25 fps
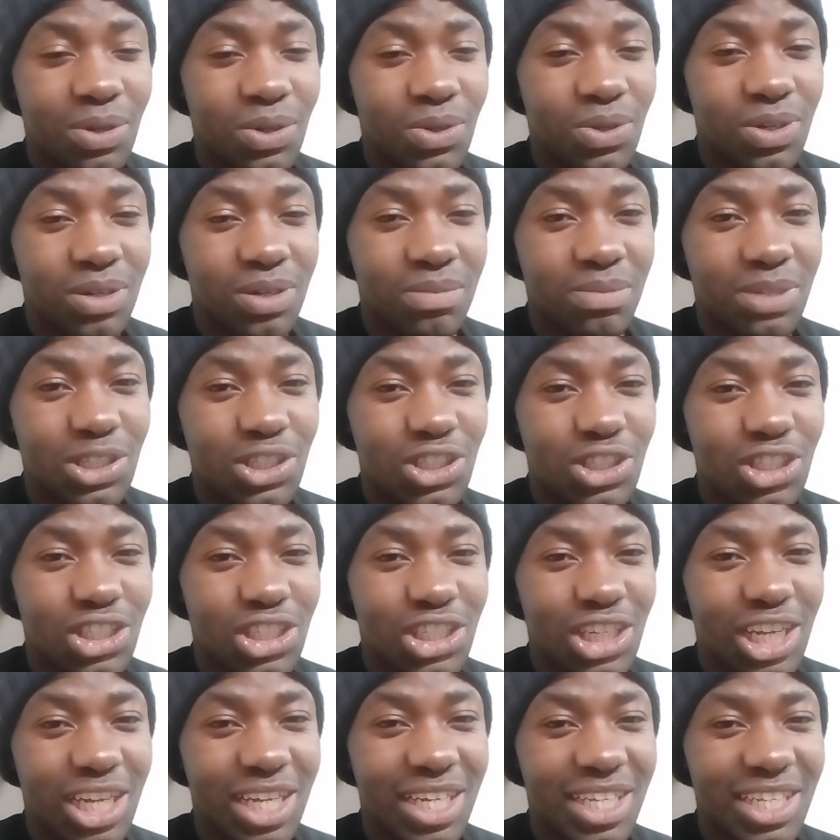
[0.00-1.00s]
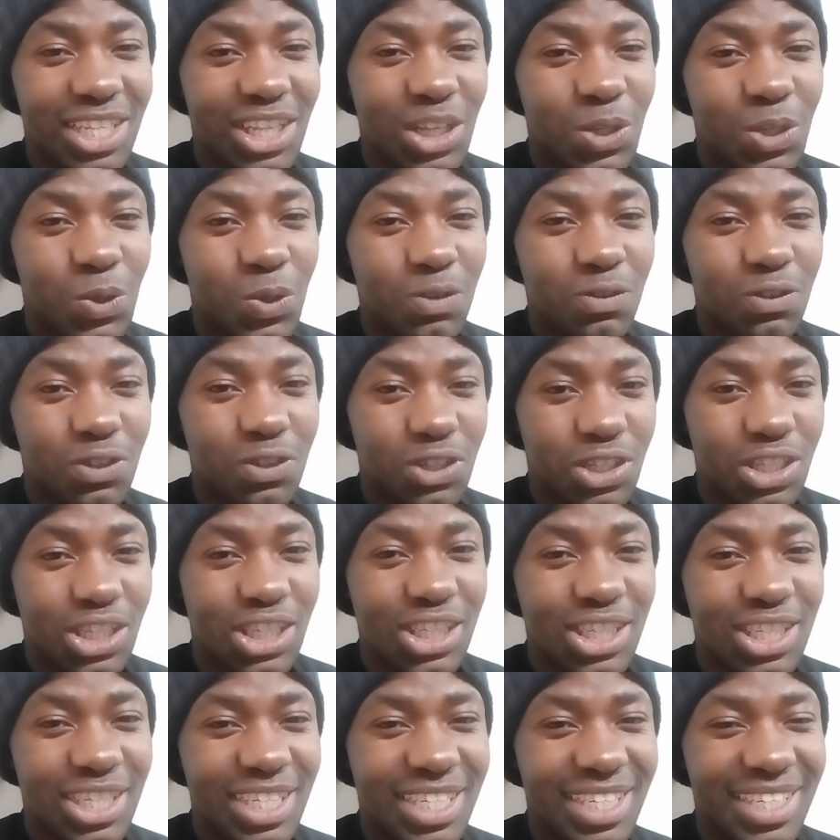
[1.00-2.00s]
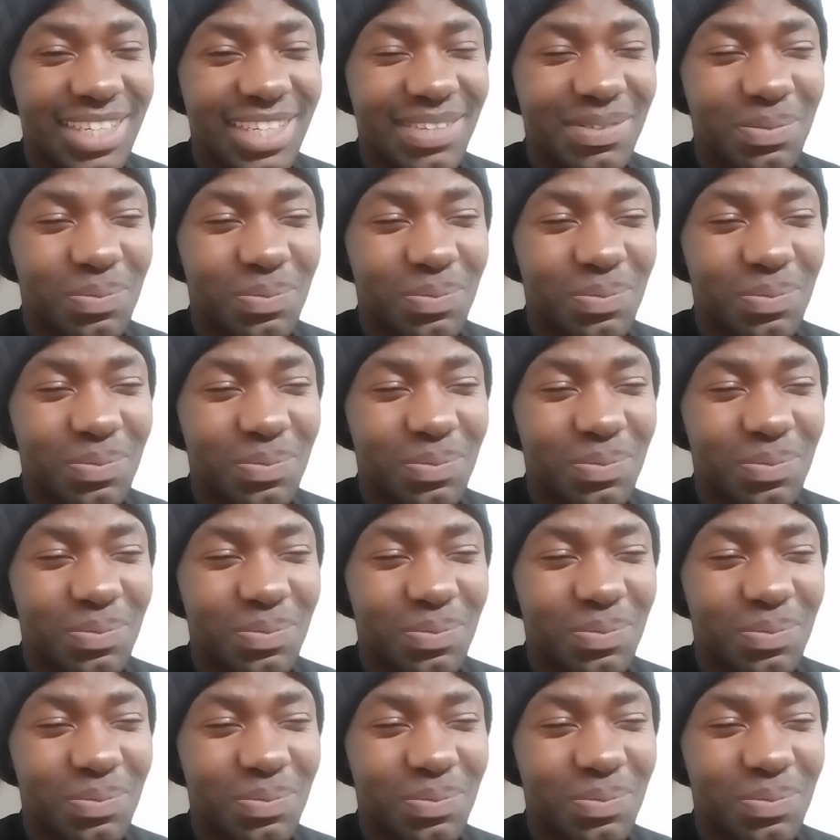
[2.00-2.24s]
not going to mention the university,